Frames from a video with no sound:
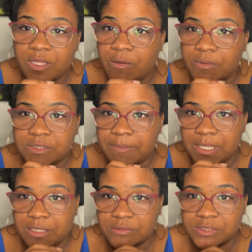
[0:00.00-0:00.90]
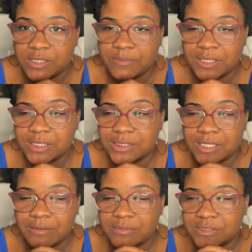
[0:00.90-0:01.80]
or what somebody else done, because it's
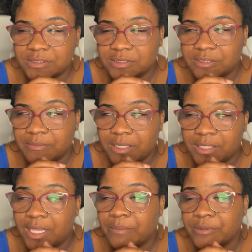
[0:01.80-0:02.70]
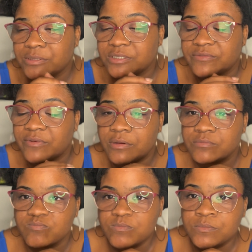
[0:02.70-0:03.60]
not what that person's
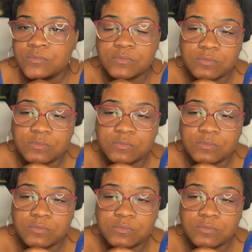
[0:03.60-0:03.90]
fault.